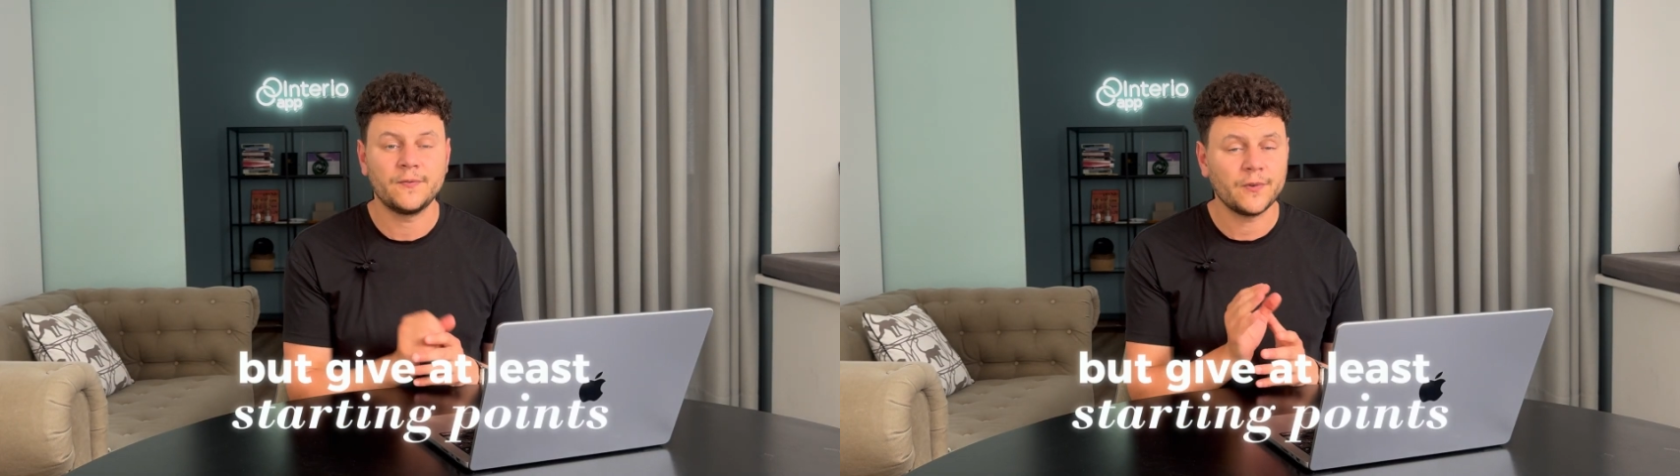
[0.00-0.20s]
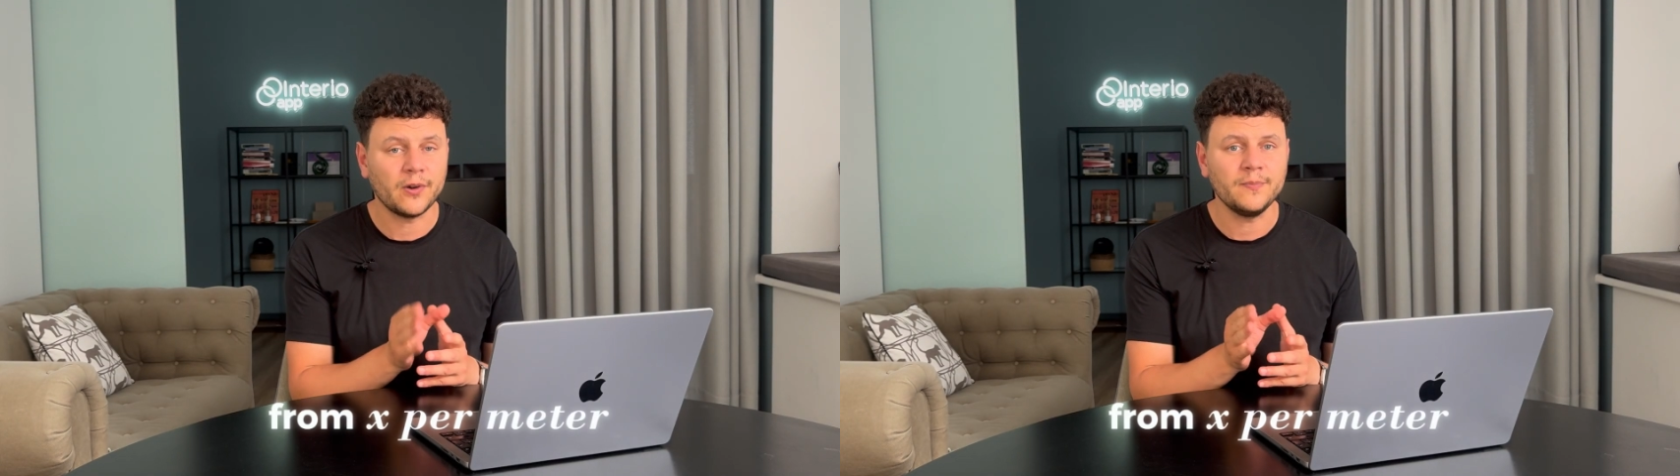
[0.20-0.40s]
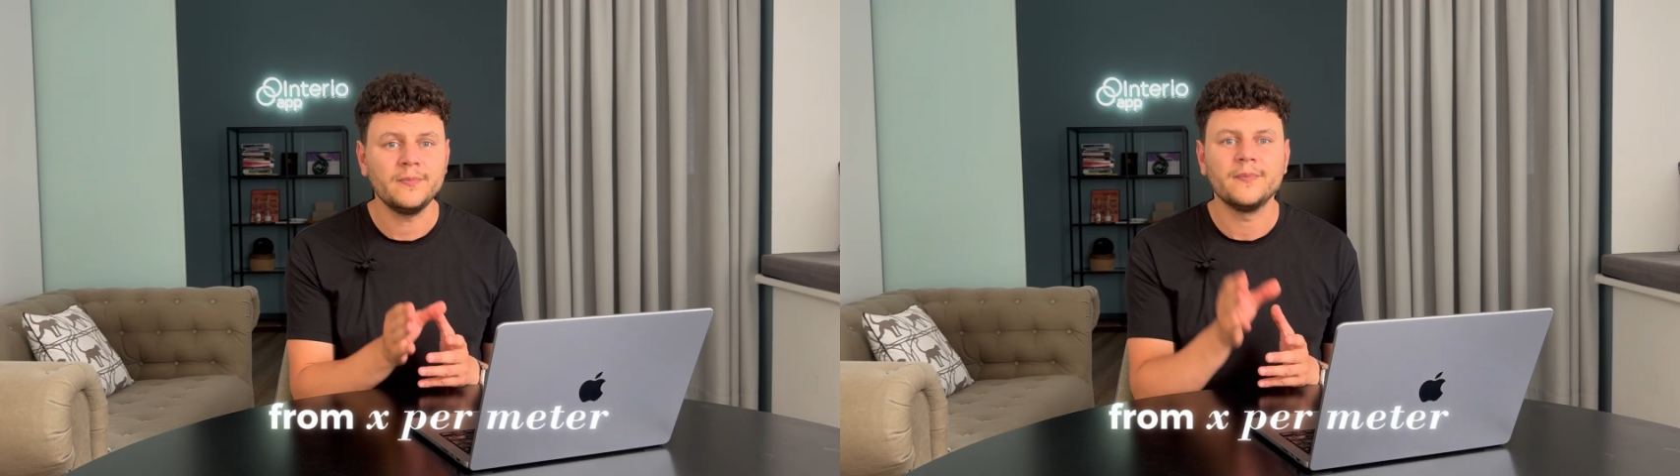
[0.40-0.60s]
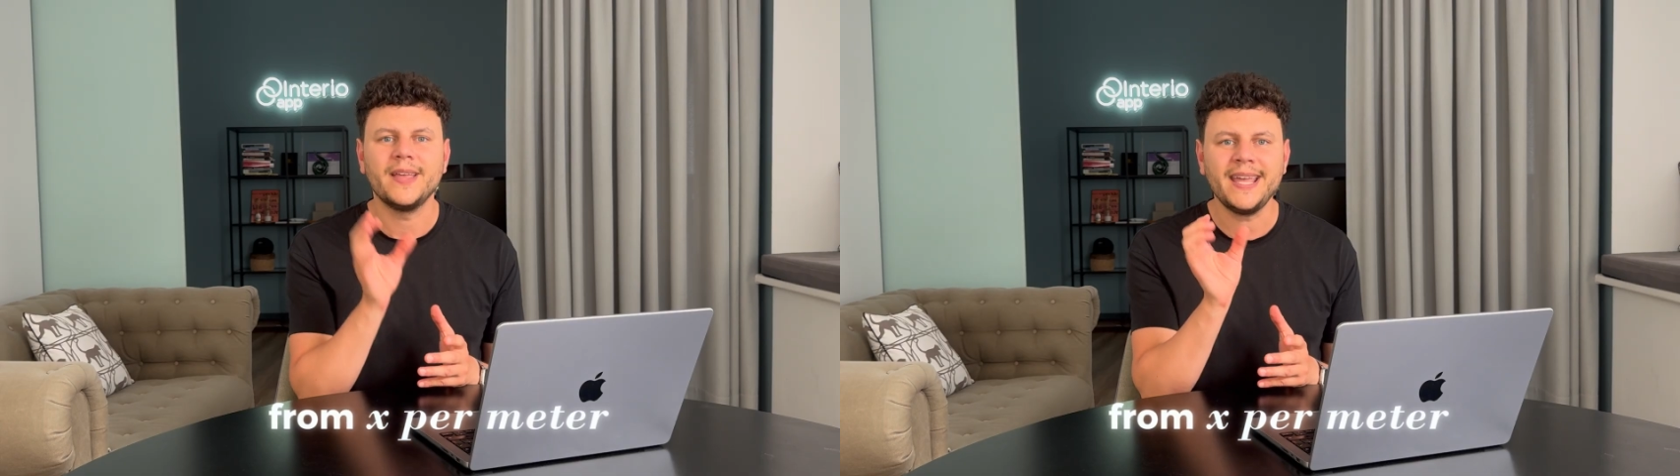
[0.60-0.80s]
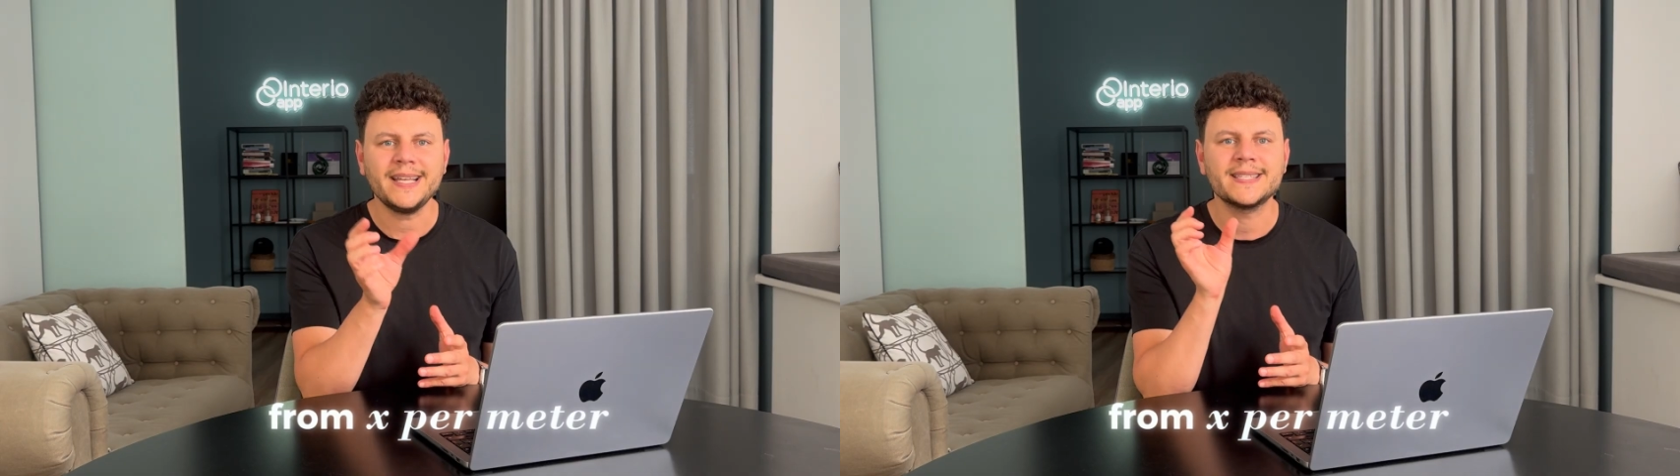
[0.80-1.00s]
from
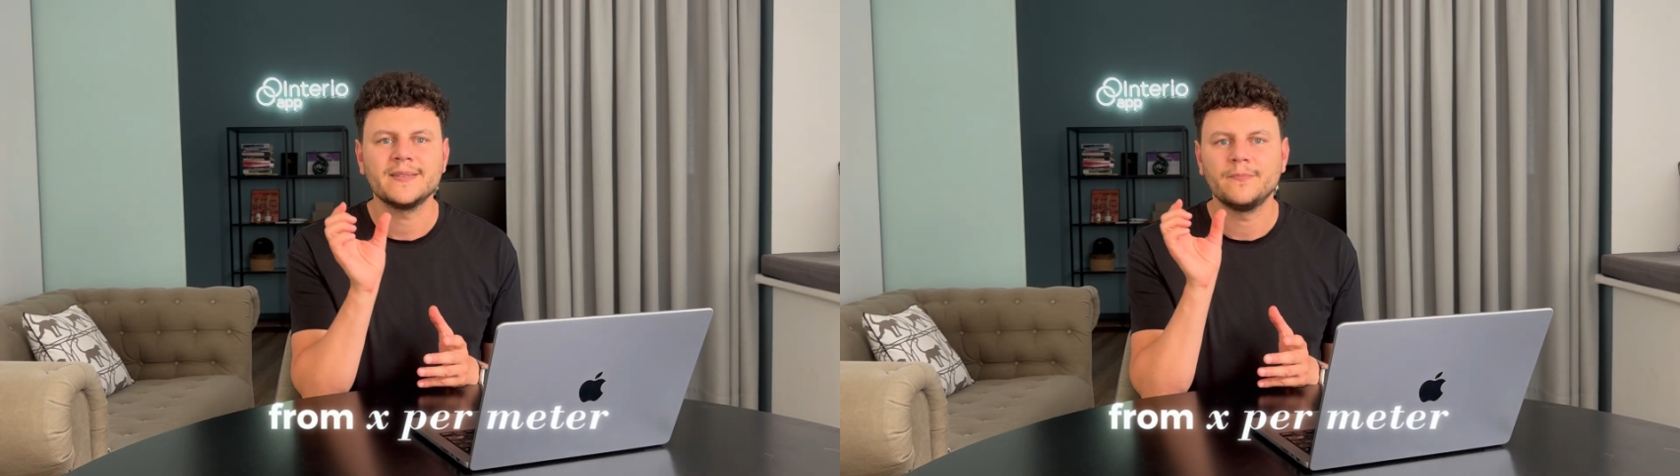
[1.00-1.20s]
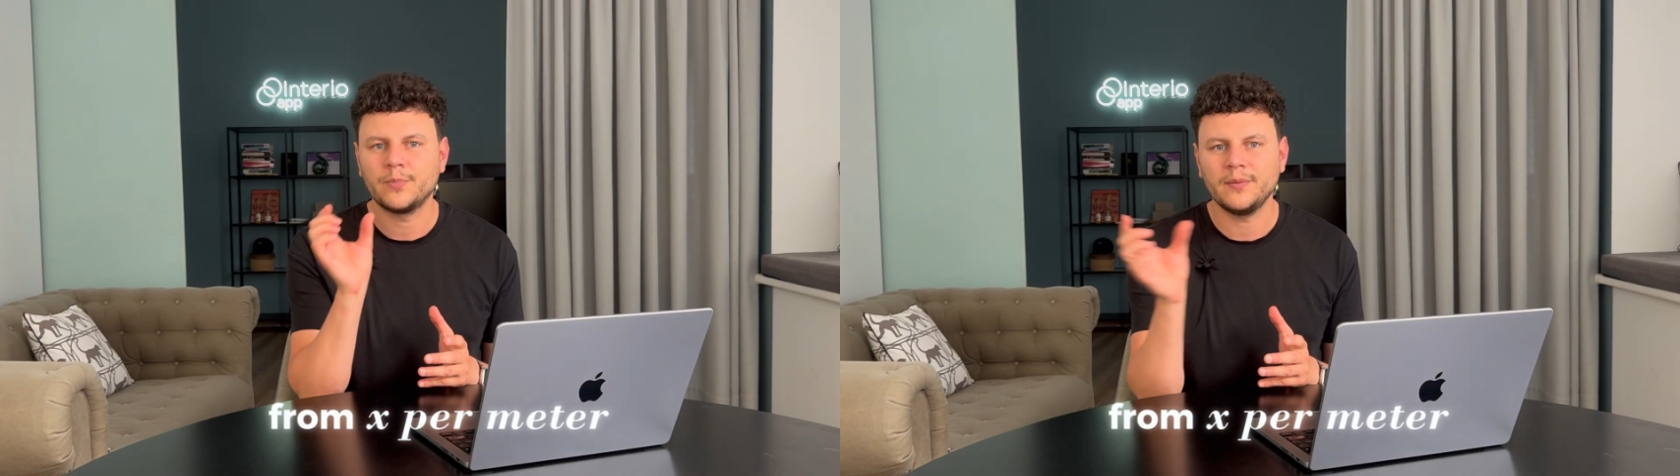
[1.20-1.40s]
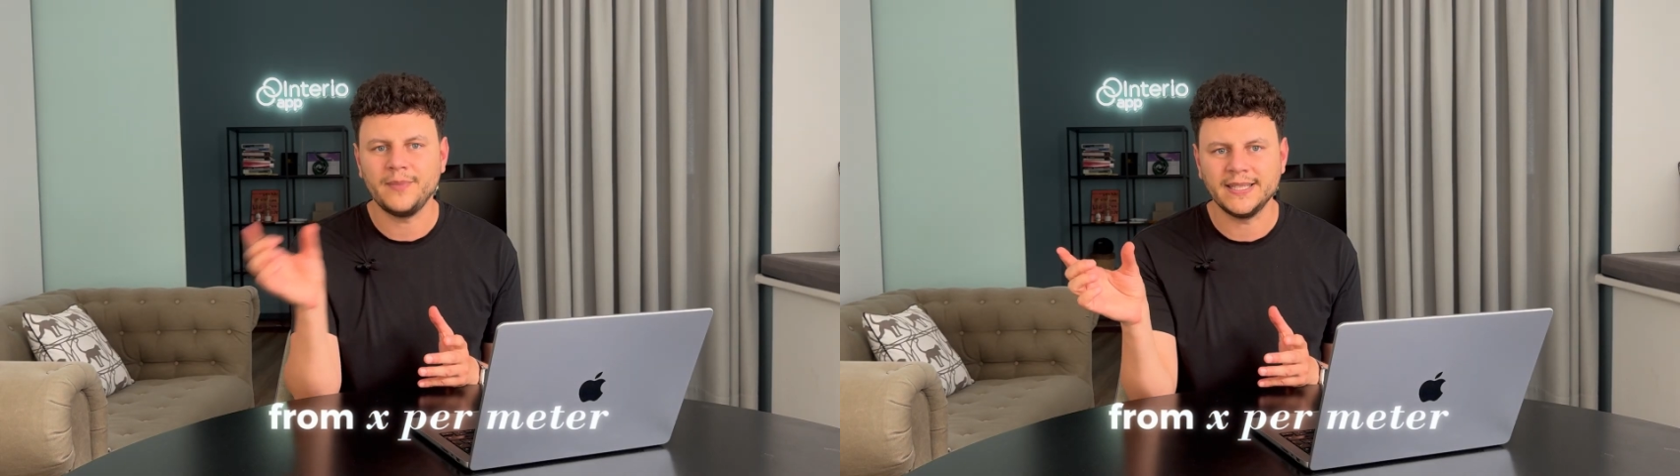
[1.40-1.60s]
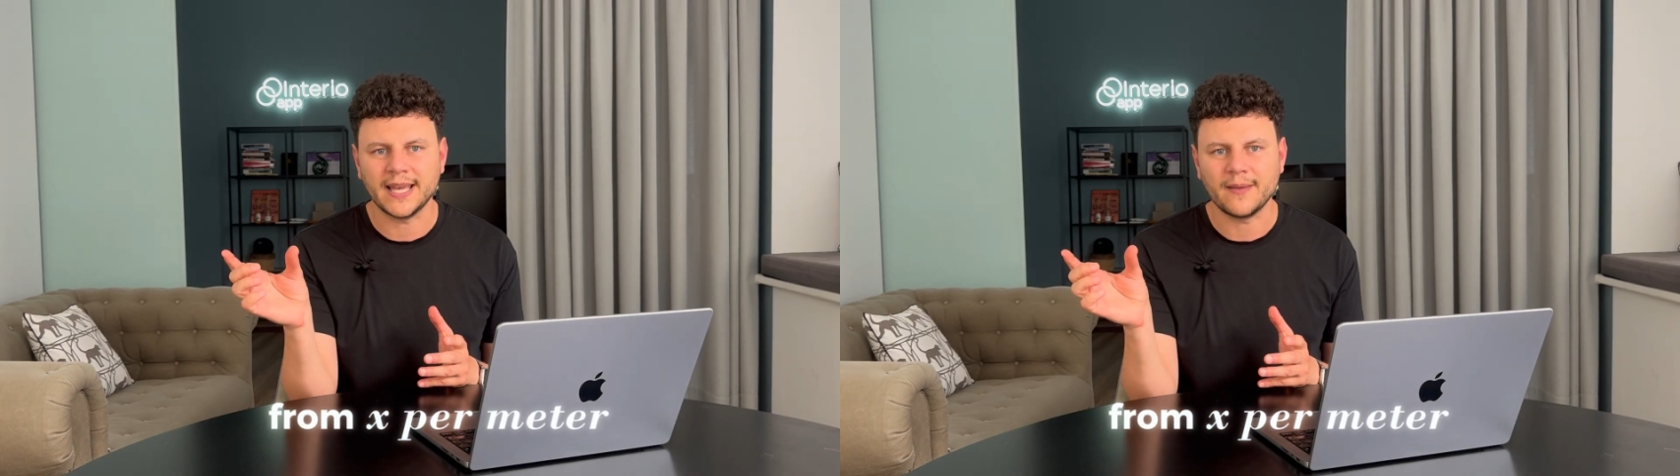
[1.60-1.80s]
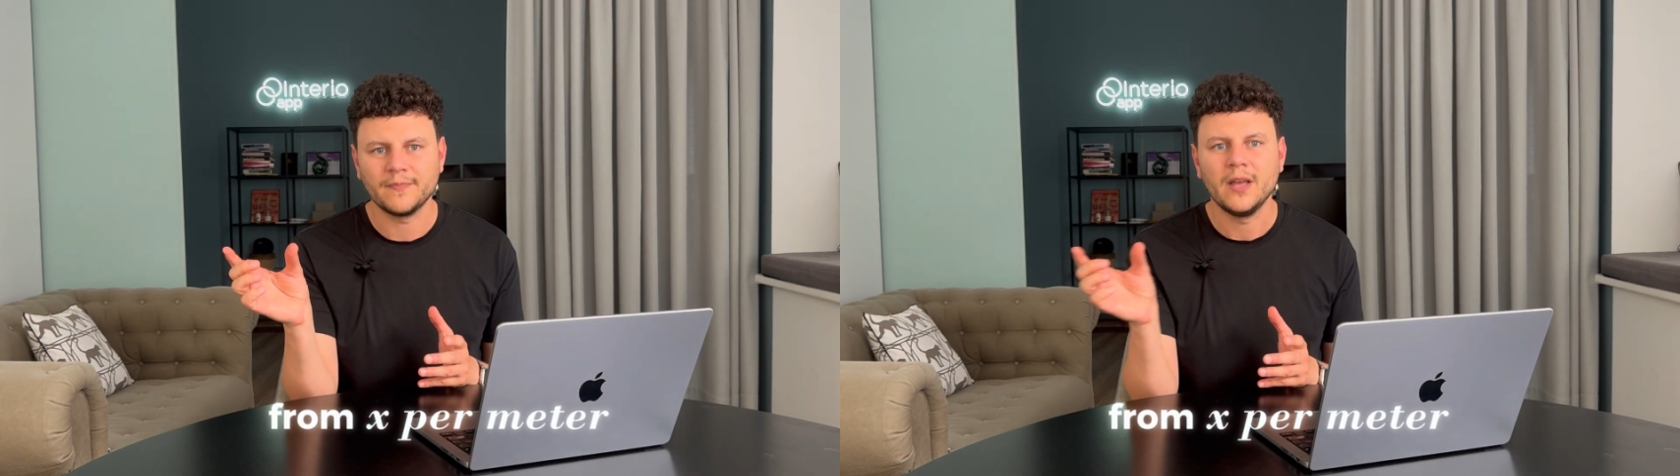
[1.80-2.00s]
X per meter,